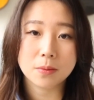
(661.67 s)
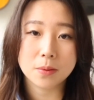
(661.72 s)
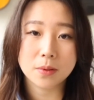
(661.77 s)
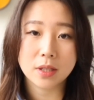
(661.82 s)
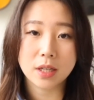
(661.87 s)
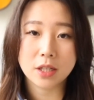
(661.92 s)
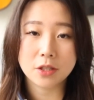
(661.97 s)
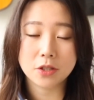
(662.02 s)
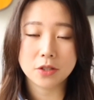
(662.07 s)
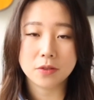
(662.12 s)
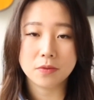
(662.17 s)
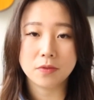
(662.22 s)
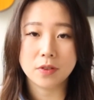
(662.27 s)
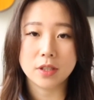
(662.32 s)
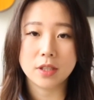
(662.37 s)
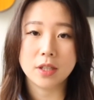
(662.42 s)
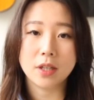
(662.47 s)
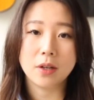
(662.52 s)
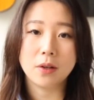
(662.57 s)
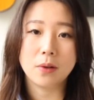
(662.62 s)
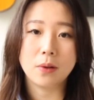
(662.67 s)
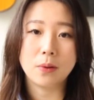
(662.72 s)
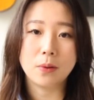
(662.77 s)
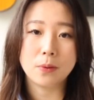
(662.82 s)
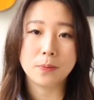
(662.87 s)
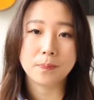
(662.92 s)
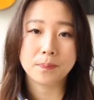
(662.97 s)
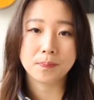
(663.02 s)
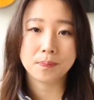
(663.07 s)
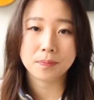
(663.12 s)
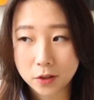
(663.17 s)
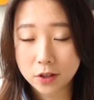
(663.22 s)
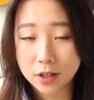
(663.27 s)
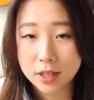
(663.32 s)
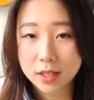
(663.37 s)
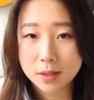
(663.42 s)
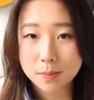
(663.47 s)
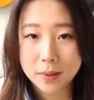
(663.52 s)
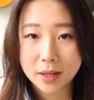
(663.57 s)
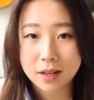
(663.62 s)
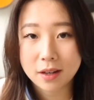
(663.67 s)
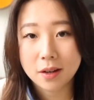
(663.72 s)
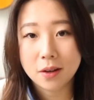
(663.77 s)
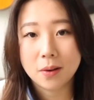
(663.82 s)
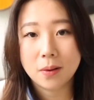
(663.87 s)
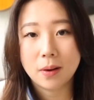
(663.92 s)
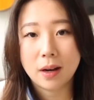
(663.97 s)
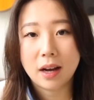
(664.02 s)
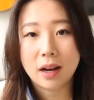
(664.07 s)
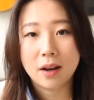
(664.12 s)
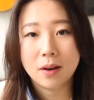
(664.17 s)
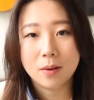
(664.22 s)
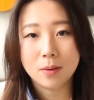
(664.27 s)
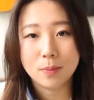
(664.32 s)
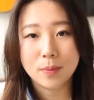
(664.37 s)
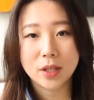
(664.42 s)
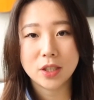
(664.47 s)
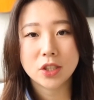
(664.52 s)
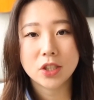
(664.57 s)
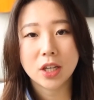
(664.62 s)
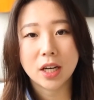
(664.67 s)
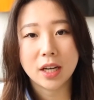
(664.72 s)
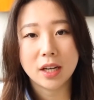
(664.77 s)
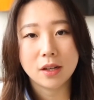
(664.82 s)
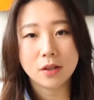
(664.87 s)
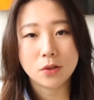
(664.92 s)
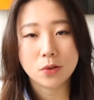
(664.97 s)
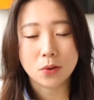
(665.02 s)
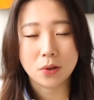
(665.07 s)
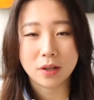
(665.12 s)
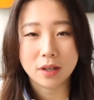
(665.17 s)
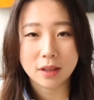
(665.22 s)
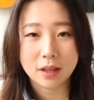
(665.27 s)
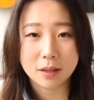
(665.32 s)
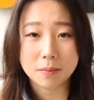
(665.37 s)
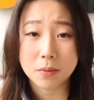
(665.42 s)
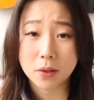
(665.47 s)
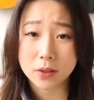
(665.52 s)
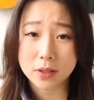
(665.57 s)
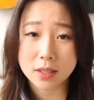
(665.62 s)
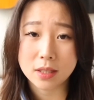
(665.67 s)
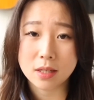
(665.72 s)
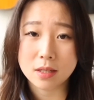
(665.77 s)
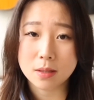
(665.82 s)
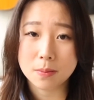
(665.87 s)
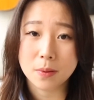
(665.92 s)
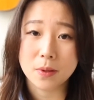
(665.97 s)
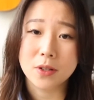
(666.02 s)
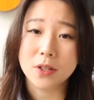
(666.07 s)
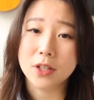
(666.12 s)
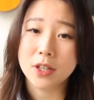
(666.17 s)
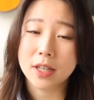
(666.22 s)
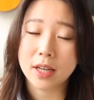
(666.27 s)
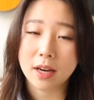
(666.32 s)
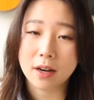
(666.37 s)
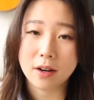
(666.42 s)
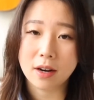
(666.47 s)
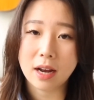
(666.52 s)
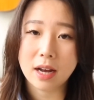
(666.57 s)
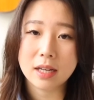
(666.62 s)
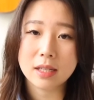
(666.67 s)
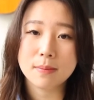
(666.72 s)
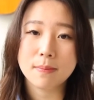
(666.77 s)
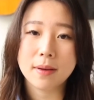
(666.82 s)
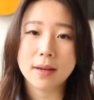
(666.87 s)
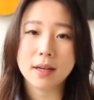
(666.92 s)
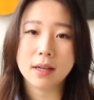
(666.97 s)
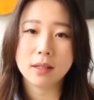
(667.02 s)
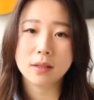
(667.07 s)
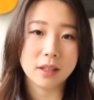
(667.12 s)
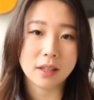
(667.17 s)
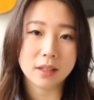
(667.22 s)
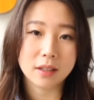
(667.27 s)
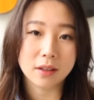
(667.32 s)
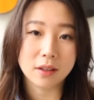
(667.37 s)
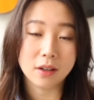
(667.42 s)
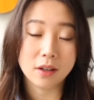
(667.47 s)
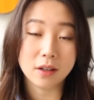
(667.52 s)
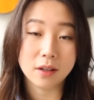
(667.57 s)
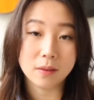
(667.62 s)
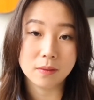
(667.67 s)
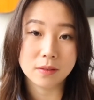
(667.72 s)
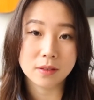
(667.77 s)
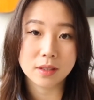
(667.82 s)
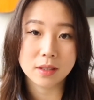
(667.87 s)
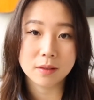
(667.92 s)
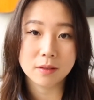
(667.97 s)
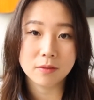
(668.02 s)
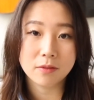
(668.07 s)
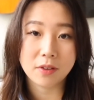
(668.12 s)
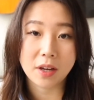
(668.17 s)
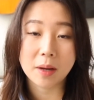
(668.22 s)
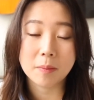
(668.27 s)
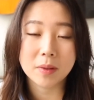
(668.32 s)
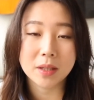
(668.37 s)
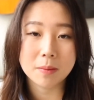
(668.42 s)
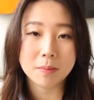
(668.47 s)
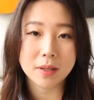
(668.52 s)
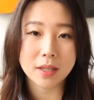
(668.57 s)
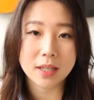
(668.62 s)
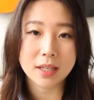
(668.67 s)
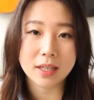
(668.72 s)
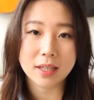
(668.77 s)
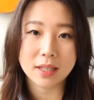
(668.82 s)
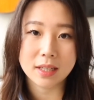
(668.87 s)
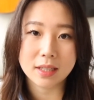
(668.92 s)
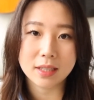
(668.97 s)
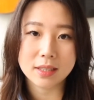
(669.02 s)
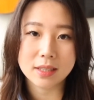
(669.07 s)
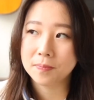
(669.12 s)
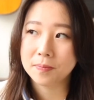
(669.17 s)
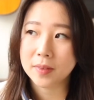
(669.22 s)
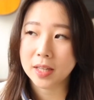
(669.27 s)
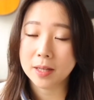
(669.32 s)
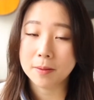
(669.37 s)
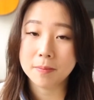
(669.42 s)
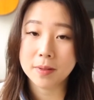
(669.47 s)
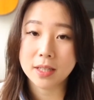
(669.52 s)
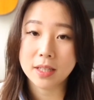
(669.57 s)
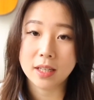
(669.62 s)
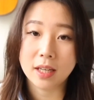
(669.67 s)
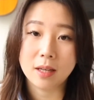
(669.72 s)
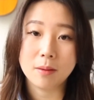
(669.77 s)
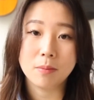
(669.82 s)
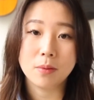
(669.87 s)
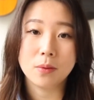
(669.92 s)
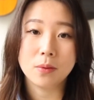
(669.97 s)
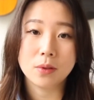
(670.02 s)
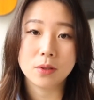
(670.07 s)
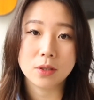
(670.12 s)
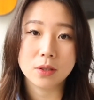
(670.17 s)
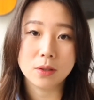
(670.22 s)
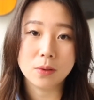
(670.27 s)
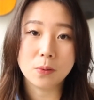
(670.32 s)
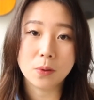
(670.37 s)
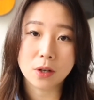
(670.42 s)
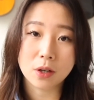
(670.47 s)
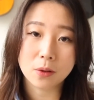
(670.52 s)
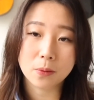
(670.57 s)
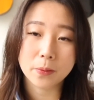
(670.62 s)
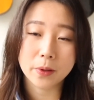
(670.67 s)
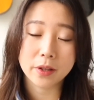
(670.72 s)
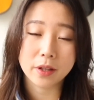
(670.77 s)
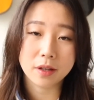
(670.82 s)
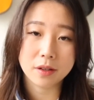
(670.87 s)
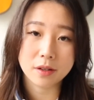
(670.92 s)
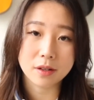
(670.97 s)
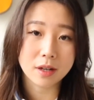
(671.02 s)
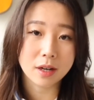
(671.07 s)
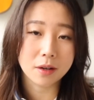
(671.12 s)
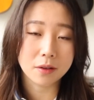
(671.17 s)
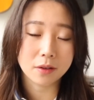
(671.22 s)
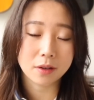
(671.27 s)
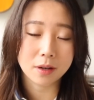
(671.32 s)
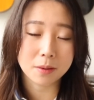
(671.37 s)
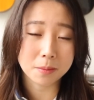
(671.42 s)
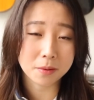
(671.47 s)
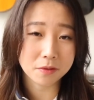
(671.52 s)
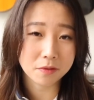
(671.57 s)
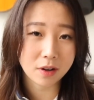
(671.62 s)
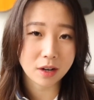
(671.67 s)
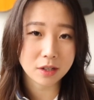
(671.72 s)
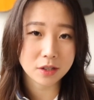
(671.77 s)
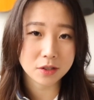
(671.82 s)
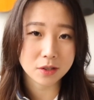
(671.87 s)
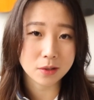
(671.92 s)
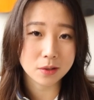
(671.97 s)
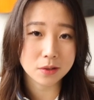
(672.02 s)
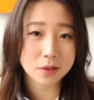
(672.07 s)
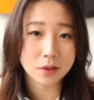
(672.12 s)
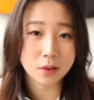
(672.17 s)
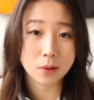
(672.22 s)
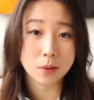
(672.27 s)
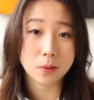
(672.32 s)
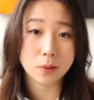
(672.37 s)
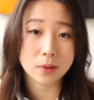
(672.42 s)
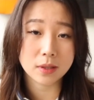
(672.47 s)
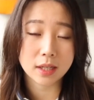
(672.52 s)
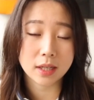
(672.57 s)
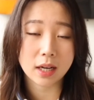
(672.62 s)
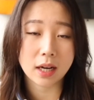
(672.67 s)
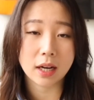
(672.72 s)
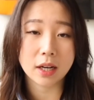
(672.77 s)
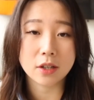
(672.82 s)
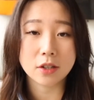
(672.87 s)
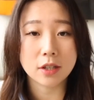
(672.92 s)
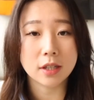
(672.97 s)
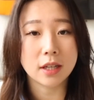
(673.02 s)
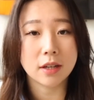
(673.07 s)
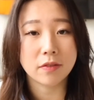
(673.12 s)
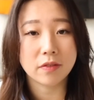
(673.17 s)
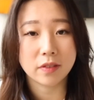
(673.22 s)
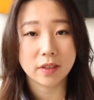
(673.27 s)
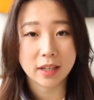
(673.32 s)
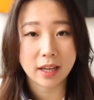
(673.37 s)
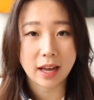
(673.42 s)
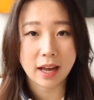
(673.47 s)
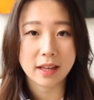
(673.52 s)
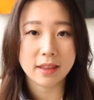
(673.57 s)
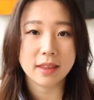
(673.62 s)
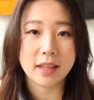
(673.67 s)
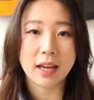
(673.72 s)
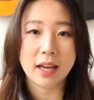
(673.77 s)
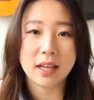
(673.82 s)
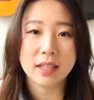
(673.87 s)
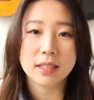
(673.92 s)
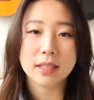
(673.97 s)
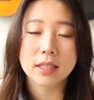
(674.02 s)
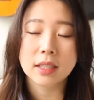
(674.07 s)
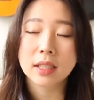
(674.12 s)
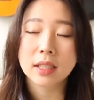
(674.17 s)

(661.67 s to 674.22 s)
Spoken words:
rotation video, you guys might know how much I enjoyed the multidisciplinary care aspect. I loved family meetings and being able to work with other healthcare professionals. So psychiatry definitely had that.